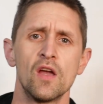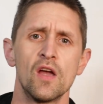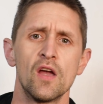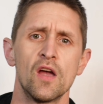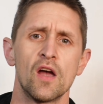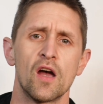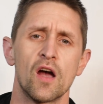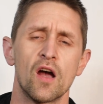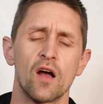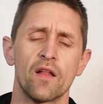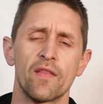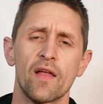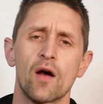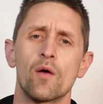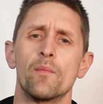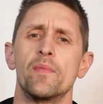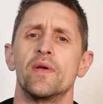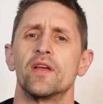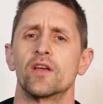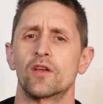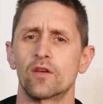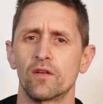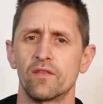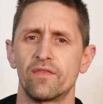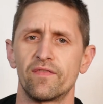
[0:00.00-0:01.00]
That would be
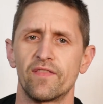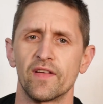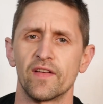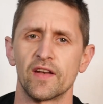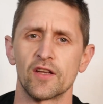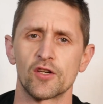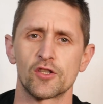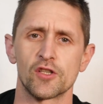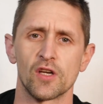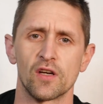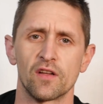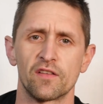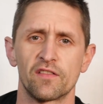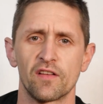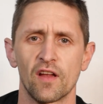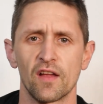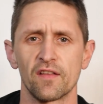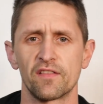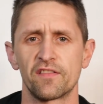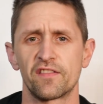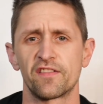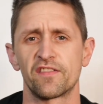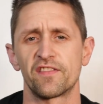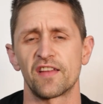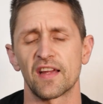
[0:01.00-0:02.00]
a good finisher. So that's
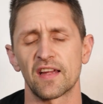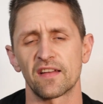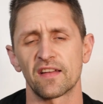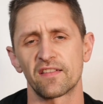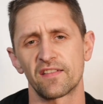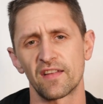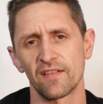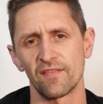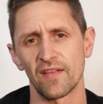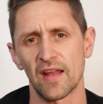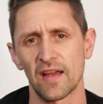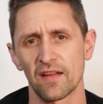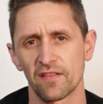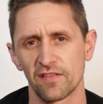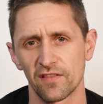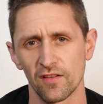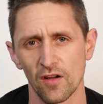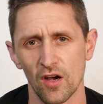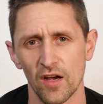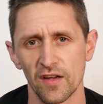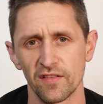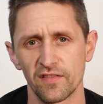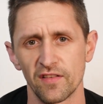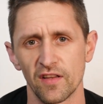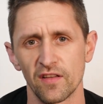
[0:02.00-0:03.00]
6 different
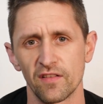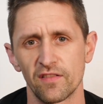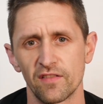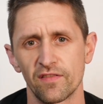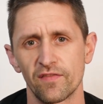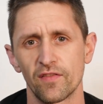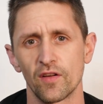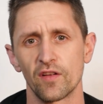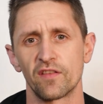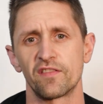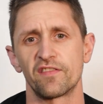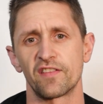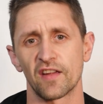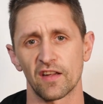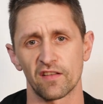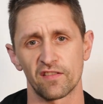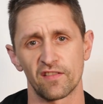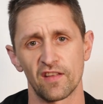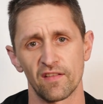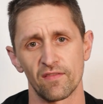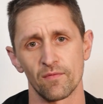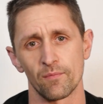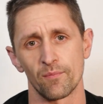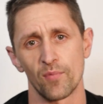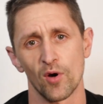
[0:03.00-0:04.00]
exercises for 6
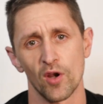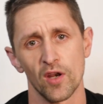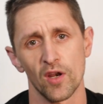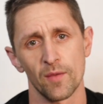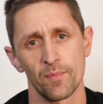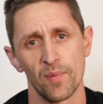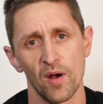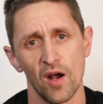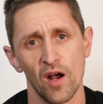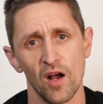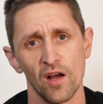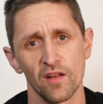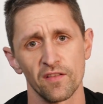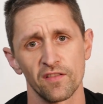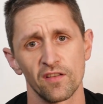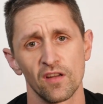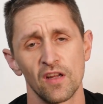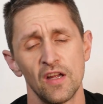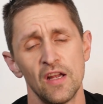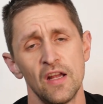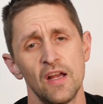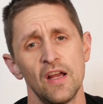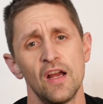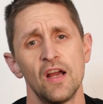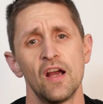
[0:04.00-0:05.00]
different body parts.
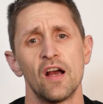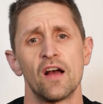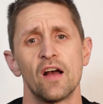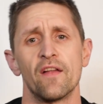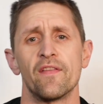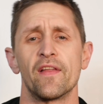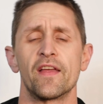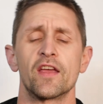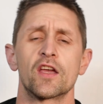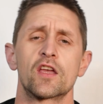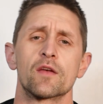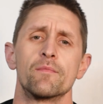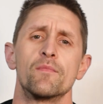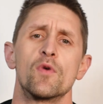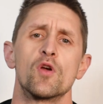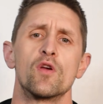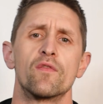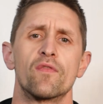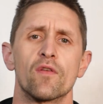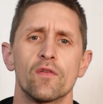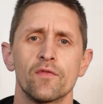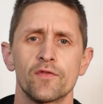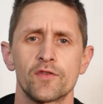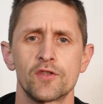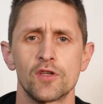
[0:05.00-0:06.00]
And then you can move
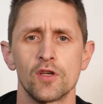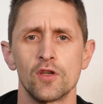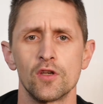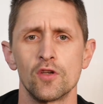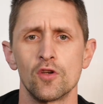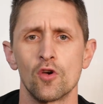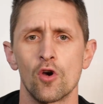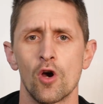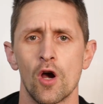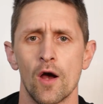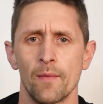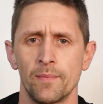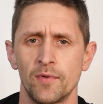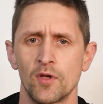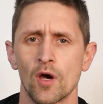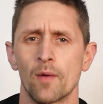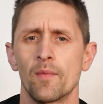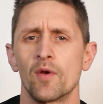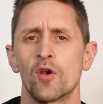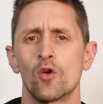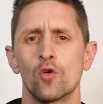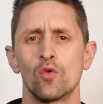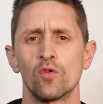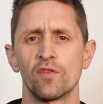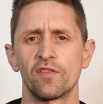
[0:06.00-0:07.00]
on to your
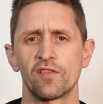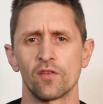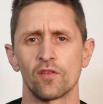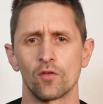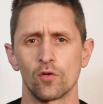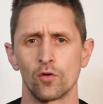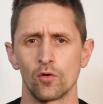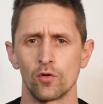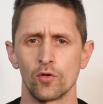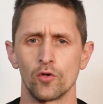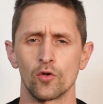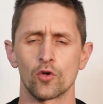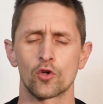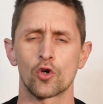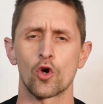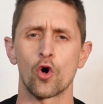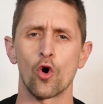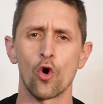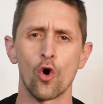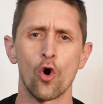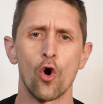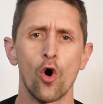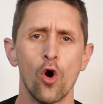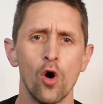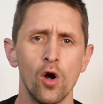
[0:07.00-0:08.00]
abdominals or your
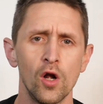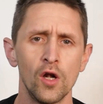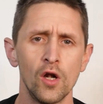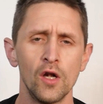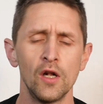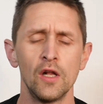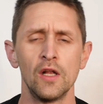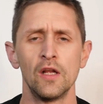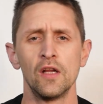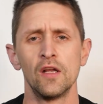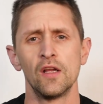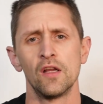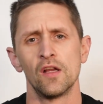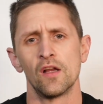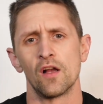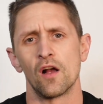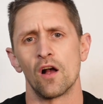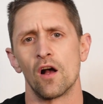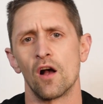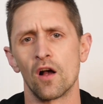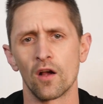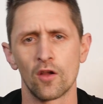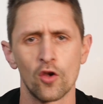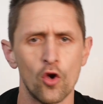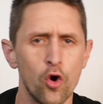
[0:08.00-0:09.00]
core.
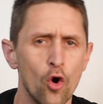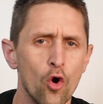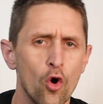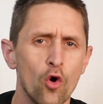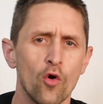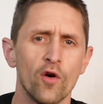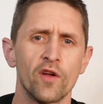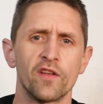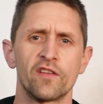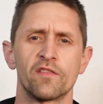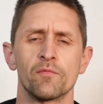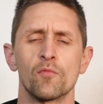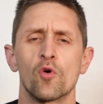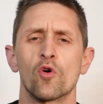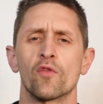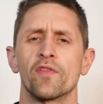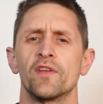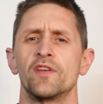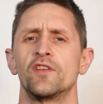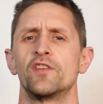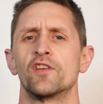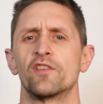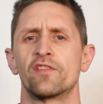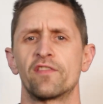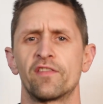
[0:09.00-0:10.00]
Core is more
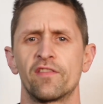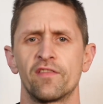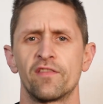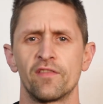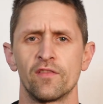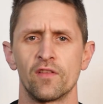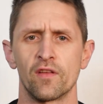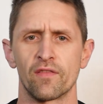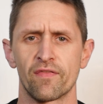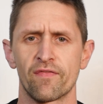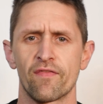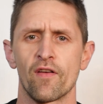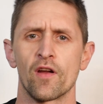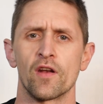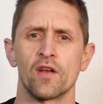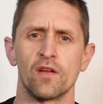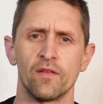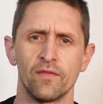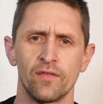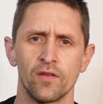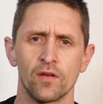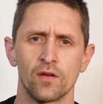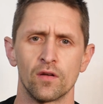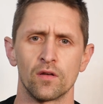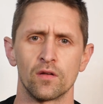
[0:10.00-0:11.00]
than just the front
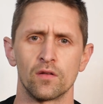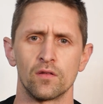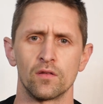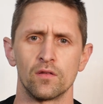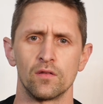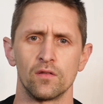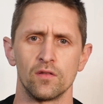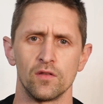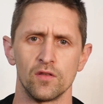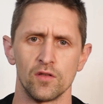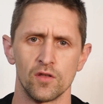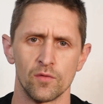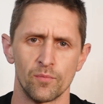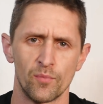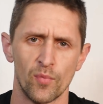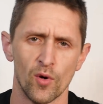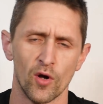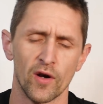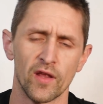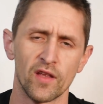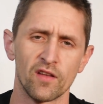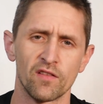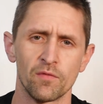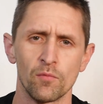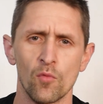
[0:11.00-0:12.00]
of your
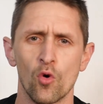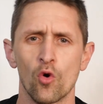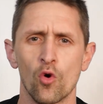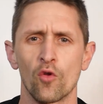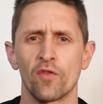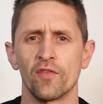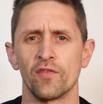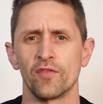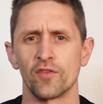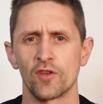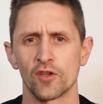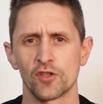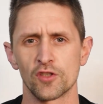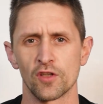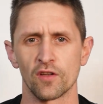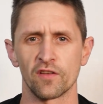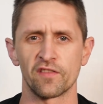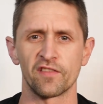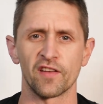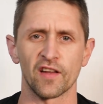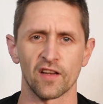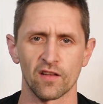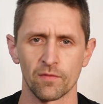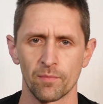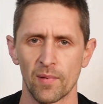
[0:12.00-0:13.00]
body, it's more than just your
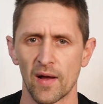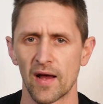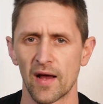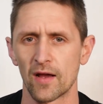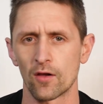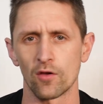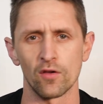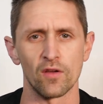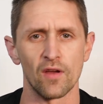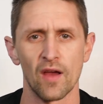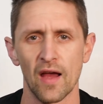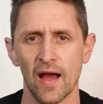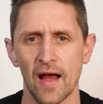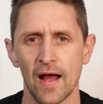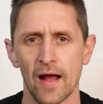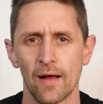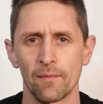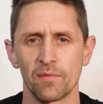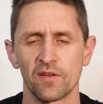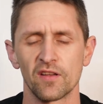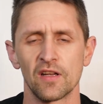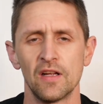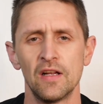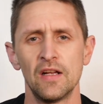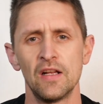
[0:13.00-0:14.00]
6-pack or your abs.